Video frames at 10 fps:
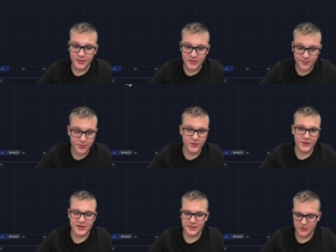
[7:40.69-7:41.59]
the
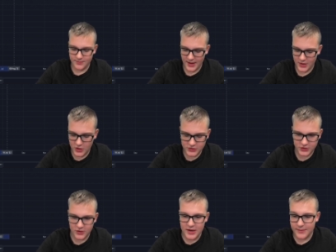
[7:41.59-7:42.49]
perfect time to buy
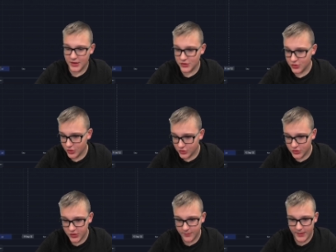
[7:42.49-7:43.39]
also because you could also
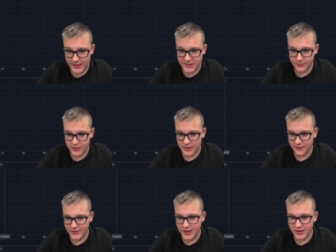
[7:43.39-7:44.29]
start buying somewhere inside
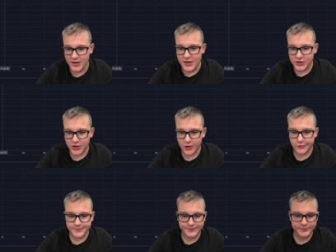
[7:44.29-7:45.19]
of here.
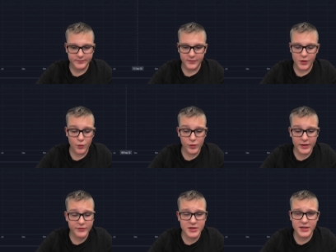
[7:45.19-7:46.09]
So,
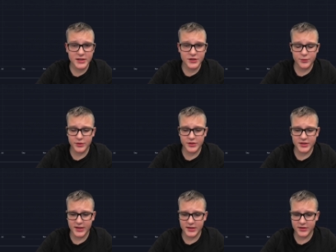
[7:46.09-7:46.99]
whenever inside of the we're
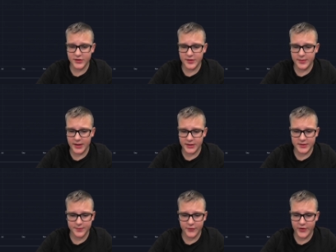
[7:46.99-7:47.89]
inside of the green band it's
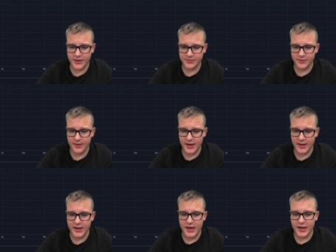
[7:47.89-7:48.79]
a perfect time to buy
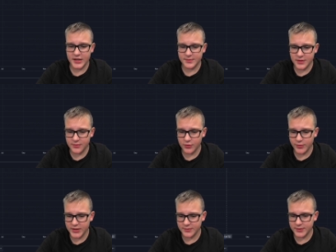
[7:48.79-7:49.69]
and it's minimal
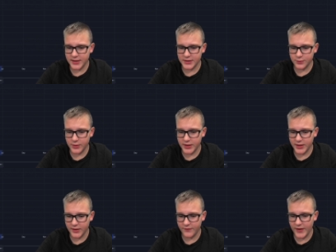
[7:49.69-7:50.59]
risk because we're
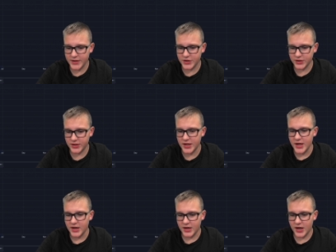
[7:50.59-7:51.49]
gonna eventually
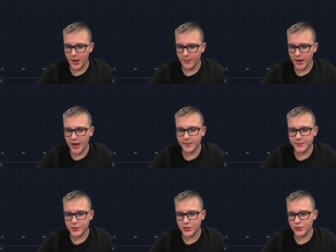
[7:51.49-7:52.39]
come up
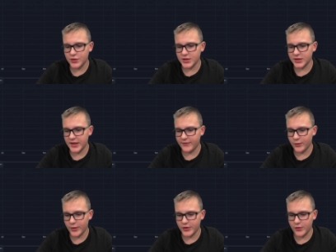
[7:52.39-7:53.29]
to this level
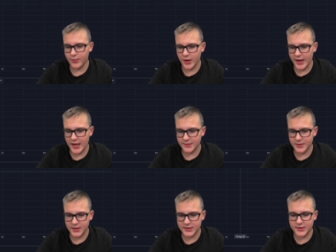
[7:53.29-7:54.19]
where you bought at
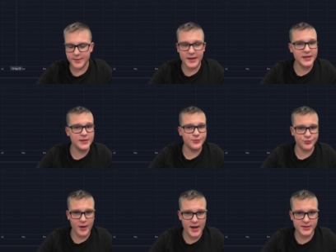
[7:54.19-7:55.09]
because this band keeps
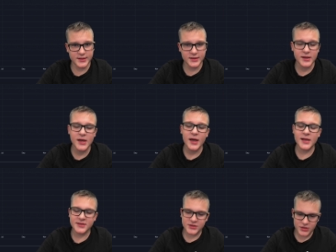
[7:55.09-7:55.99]
rising
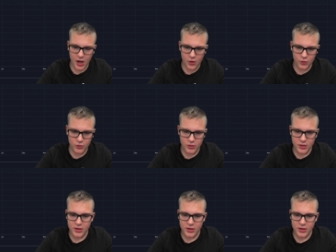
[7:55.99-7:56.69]
and so